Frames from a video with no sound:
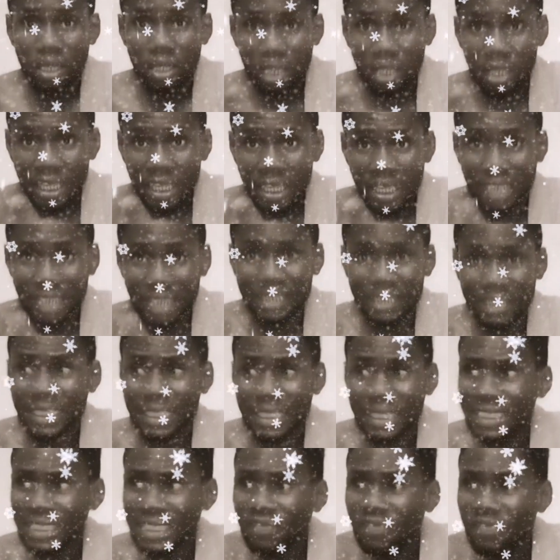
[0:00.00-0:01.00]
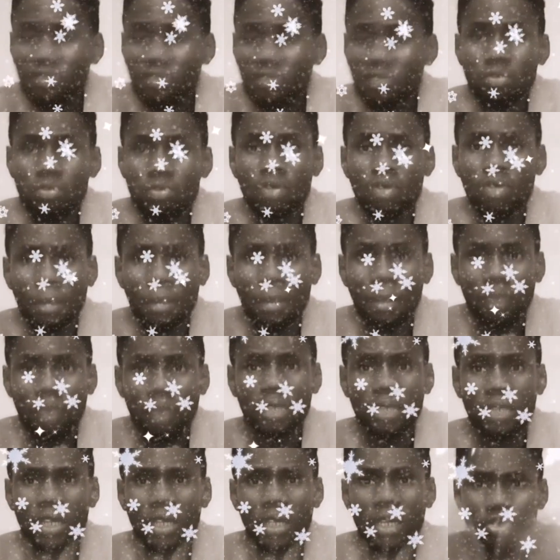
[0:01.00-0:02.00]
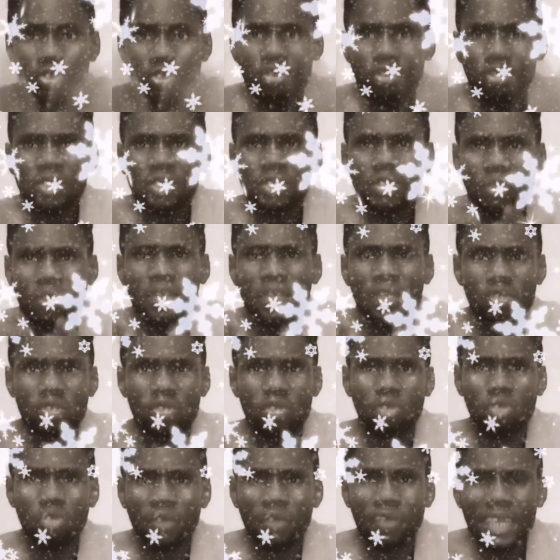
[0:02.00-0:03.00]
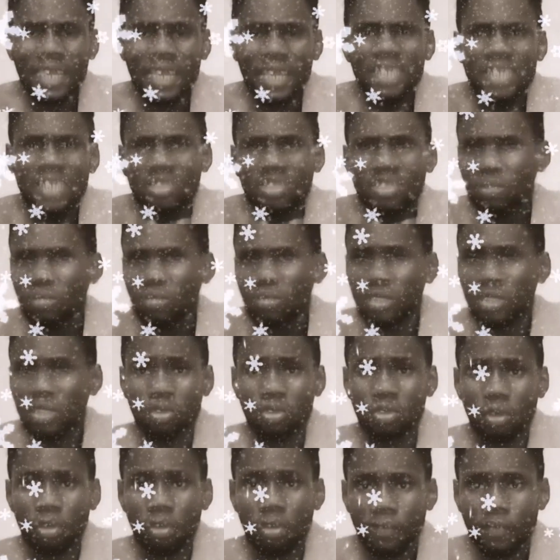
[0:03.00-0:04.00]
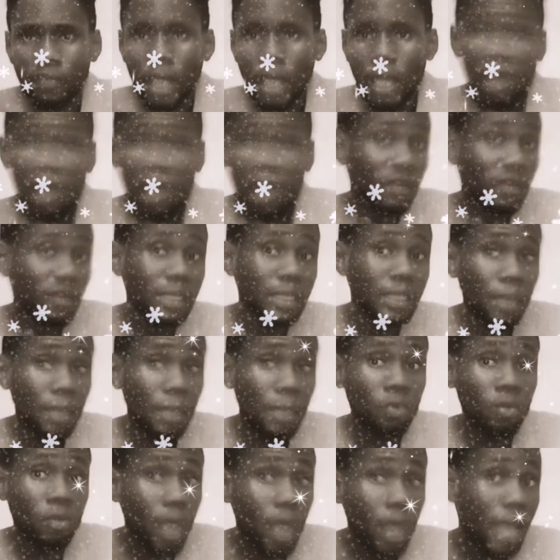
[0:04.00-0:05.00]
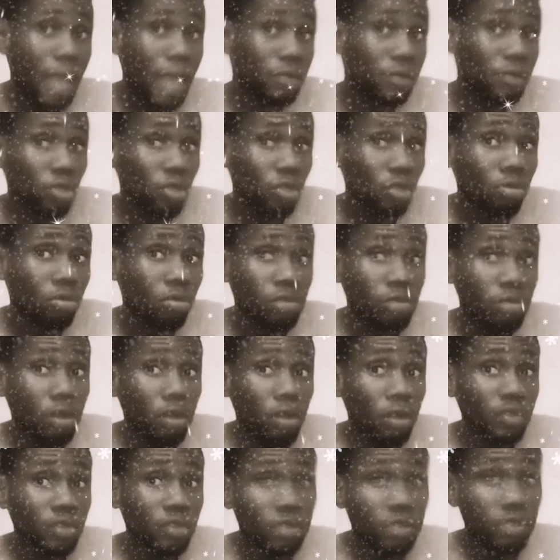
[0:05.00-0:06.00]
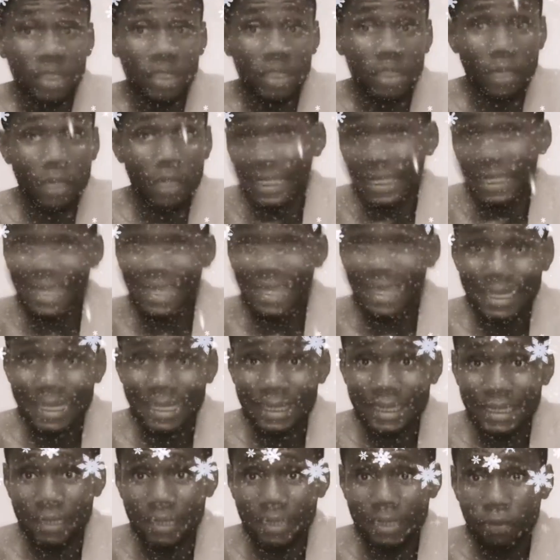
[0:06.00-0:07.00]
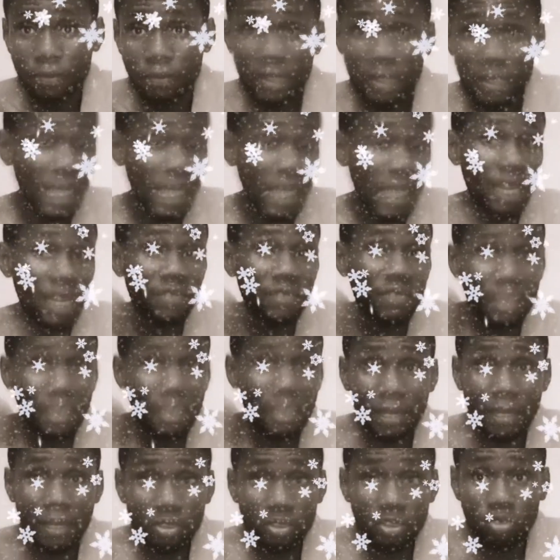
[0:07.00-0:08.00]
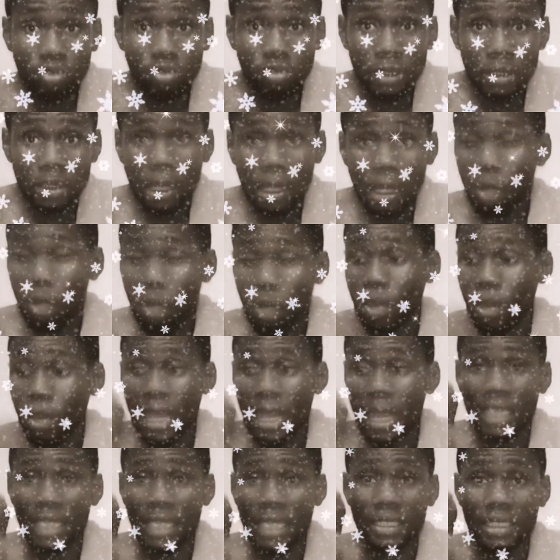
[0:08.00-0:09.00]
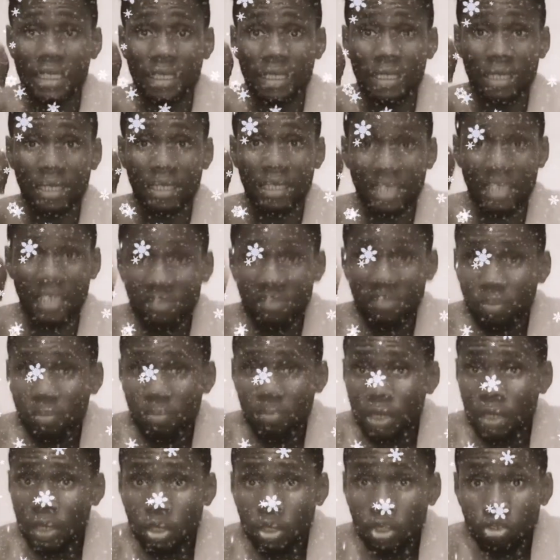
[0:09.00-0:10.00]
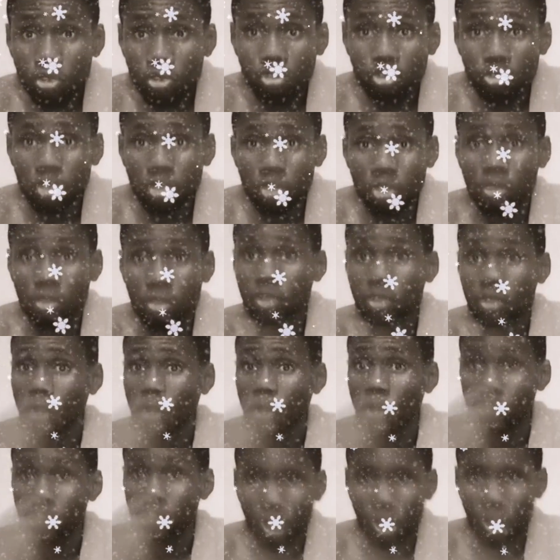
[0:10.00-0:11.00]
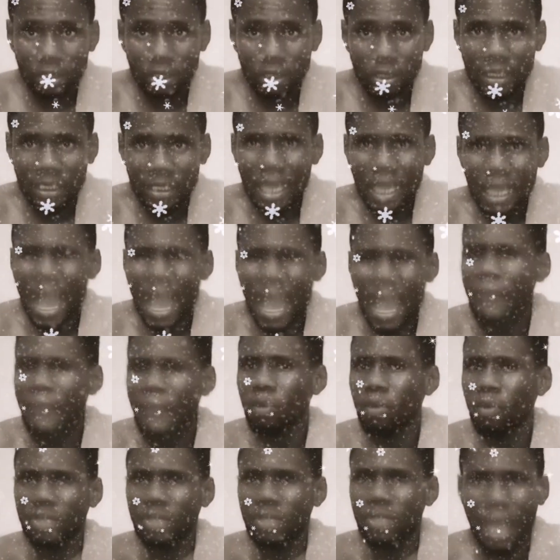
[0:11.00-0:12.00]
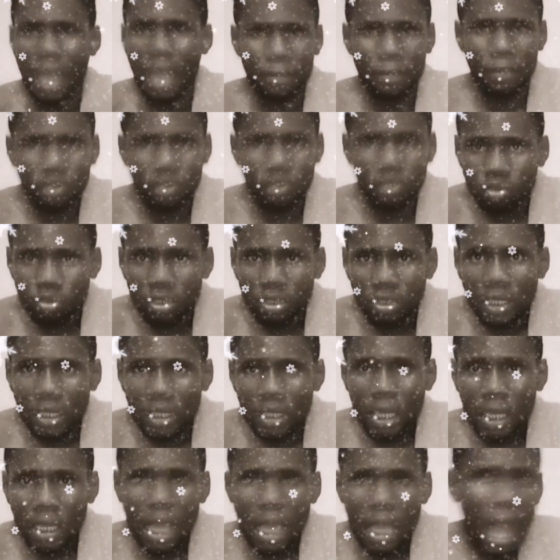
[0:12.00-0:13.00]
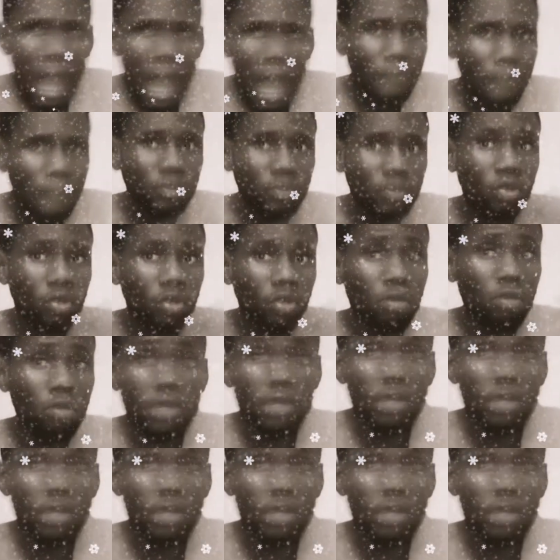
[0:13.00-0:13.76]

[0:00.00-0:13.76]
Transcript: Yes, there's this feel good about doing something you love and getting something you love. For example, I am someone who loves to dispense sagacity, and every time I do it, whether it gives me huge results or not, I'm always happy to do it. I am someone who